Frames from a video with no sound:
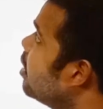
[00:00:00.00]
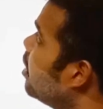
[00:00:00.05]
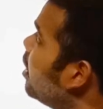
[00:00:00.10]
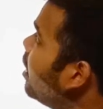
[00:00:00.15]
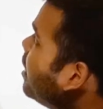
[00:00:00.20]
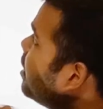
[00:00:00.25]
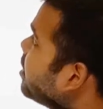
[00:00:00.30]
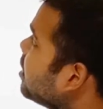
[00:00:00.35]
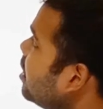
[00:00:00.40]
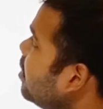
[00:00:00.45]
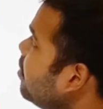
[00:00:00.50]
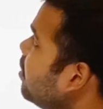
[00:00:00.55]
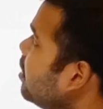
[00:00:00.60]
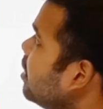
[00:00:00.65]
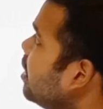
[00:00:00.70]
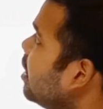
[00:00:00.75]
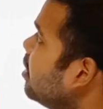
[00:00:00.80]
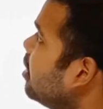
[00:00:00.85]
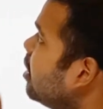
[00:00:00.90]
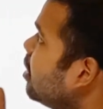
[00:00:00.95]
it is
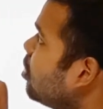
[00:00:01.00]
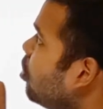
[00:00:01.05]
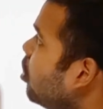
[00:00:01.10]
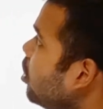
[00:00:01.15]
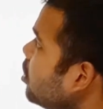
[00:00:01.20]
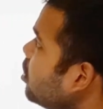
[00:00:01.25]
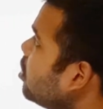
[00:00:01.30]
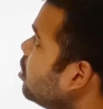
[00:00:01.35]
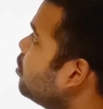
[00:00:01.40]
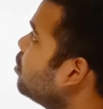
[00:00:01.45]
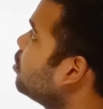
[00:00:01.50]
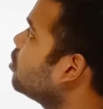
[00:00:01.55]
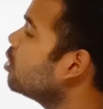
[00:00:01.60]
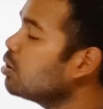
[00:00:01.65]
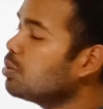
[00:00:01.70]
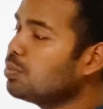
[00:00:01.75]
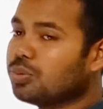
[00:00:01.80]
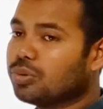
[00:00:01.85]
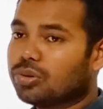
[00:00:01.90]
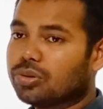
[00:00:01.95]
given that the cost of
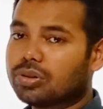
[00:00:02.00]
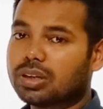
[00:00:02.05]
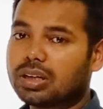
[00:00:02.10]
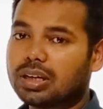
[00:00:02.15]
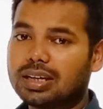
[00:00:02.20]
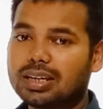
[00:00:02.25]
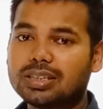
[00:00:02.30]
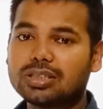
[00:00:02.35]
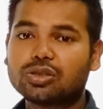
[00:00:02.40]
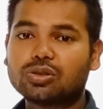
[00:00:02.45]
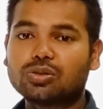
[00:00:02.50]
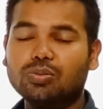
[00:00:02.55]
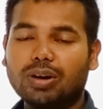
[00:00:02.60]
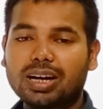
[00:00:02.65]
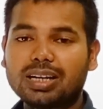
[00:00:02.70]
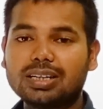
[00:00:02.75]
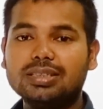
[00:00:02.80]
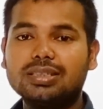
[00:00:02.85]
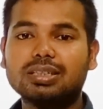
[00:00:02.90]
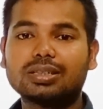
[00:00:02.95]
notebook is
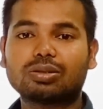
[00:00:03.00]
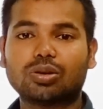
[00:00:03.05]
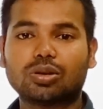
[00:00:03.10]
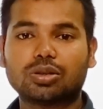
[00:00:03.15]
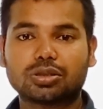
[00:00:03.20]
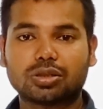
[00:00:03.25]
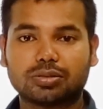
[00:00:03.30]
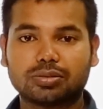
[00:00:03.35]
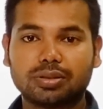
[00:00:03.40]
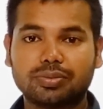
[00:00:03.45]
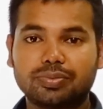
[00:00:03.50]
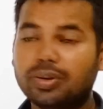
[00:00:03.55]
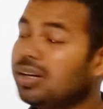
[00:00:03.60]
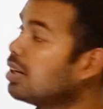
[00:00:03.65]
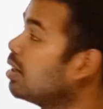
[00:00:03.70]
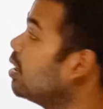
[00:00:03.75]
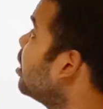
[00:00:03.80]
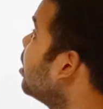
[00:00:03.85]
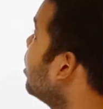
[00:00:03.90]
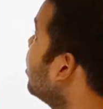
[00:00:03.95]
twice the cost of a pen.